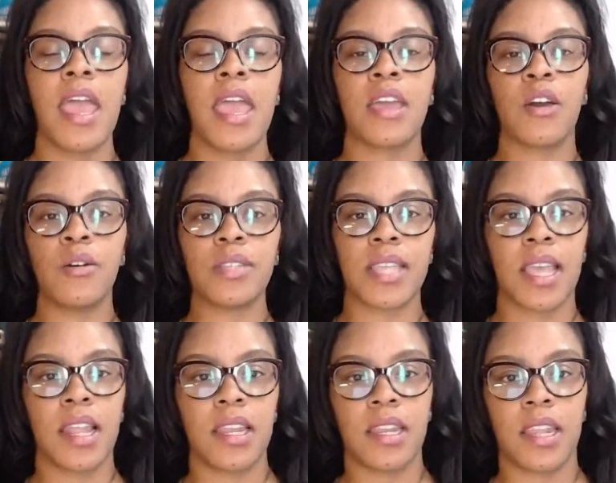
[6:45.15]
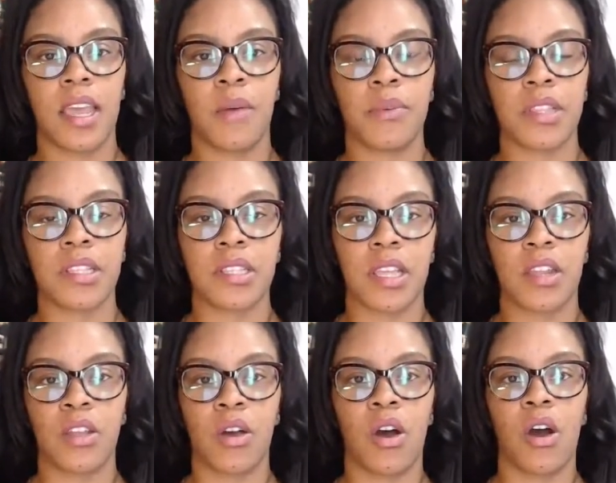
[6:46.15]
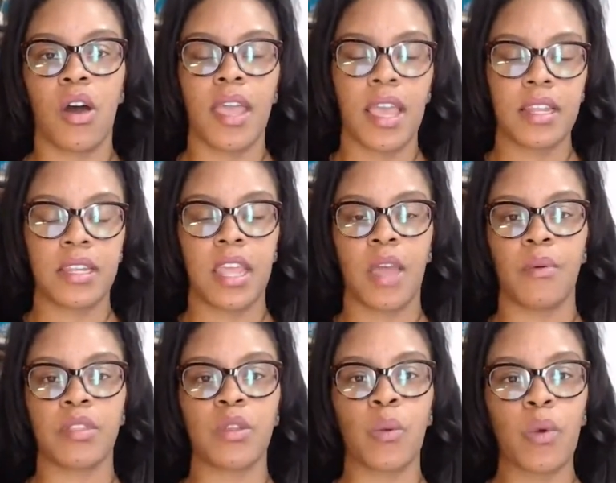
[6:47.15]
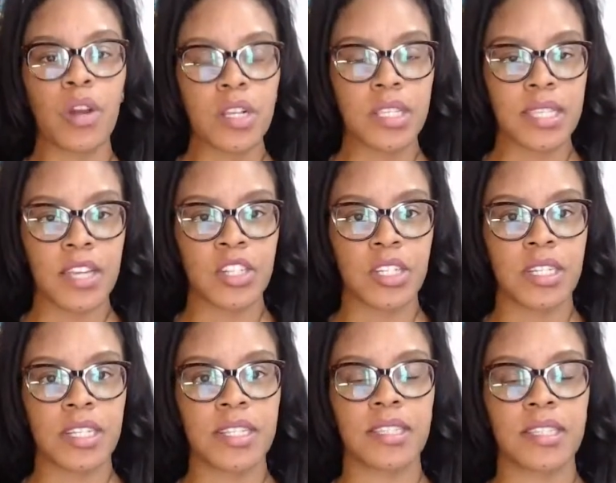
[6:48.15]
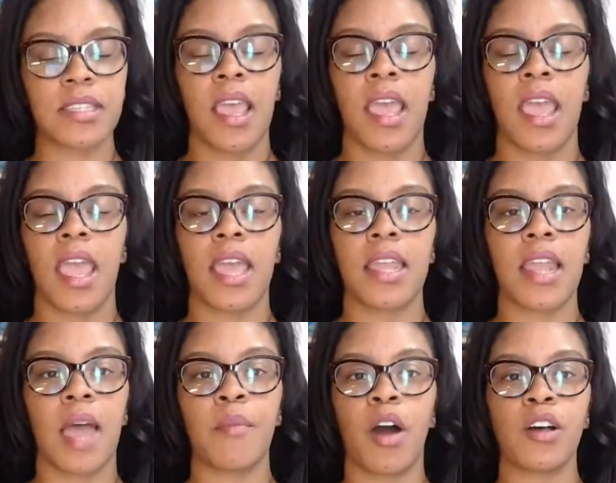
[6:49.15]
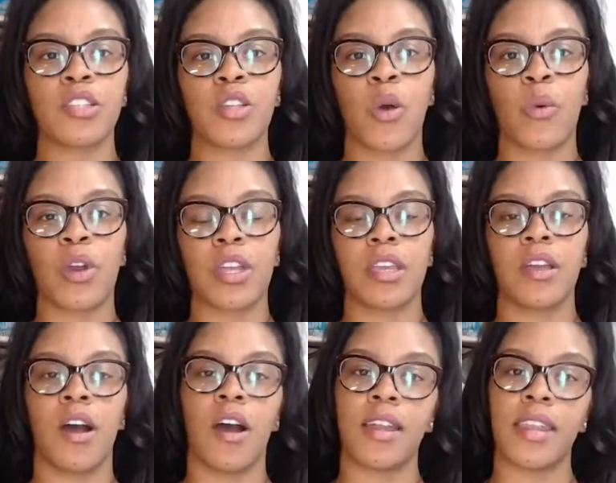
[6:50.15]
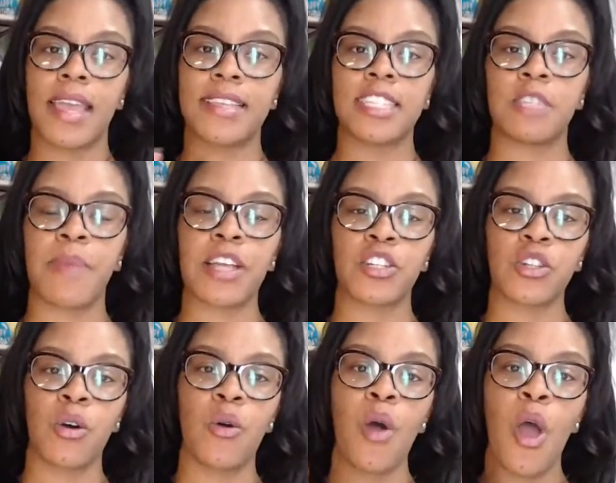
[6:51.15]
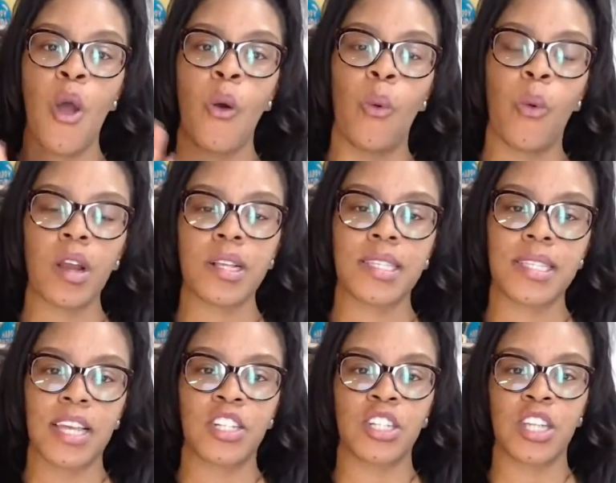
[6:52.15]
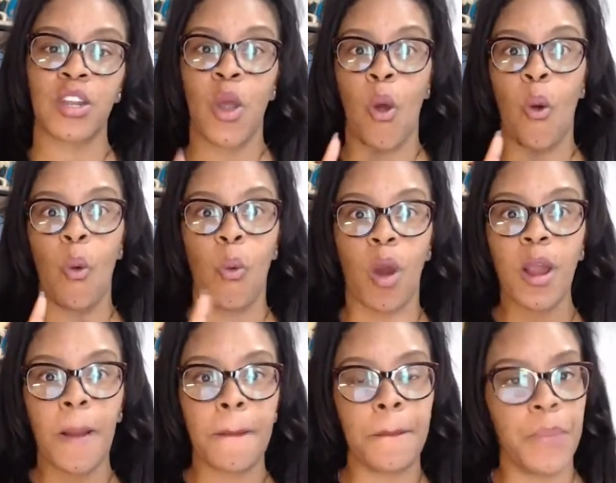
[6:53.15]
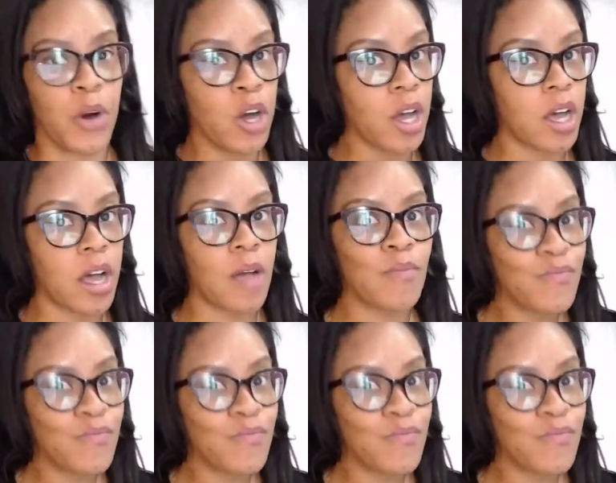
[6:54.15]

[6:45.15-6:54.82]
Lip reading: It goes hand in hand with the study hall, hand in hand with the work sessions, and I'm also working on a special work session workbook.